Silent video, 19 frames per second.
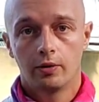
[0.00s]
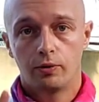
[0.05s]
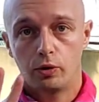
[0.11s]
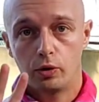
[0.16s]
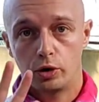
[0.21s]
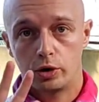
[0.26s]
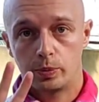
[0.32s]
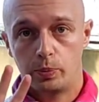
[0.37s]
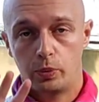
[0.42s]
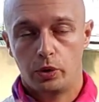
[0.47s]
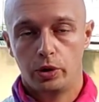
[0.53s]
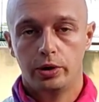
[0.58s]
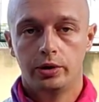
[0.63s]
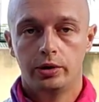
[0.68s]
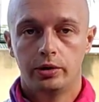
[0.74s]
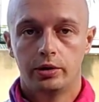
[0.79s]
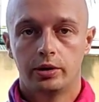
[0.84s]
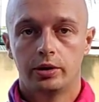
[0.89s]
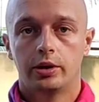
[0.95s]
Fourth
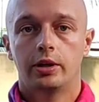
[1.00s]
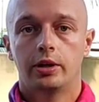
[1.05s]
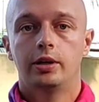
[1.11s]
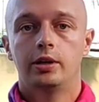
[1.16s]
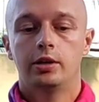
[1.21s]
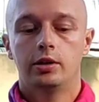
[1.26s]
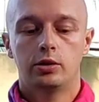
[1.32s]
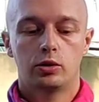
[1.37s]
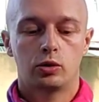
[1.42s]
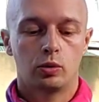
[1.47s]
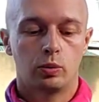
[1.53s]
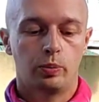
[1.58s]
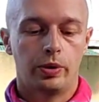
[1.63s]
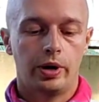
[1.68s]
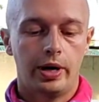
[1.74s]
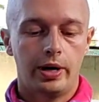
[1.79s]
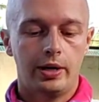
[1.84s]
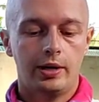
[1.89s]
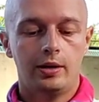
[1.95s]
point is to
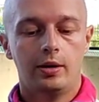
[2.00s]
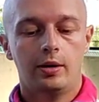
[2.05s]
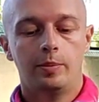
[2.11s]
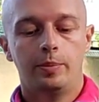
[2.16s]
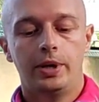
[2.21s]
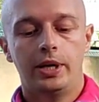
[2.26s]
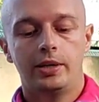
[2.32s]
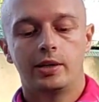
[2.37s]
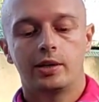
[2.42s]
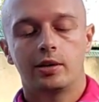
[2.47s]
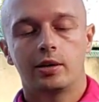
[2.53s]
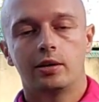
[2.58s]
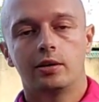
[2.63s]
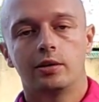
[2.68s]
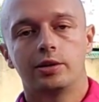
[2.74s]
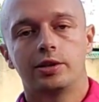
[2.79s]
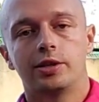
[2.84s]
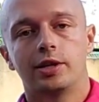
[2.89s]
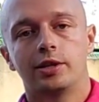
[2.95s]
buy
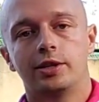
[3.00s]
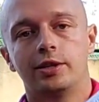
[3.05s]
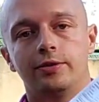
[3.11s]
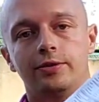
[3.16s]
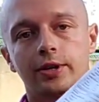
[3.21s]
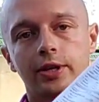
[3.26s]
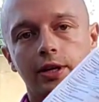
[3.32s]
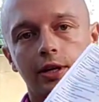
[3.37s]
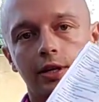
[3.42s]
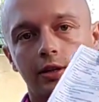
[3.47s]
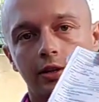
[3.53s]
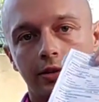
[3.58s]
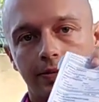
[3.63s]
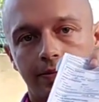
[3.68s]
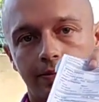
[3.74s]
medical certificate.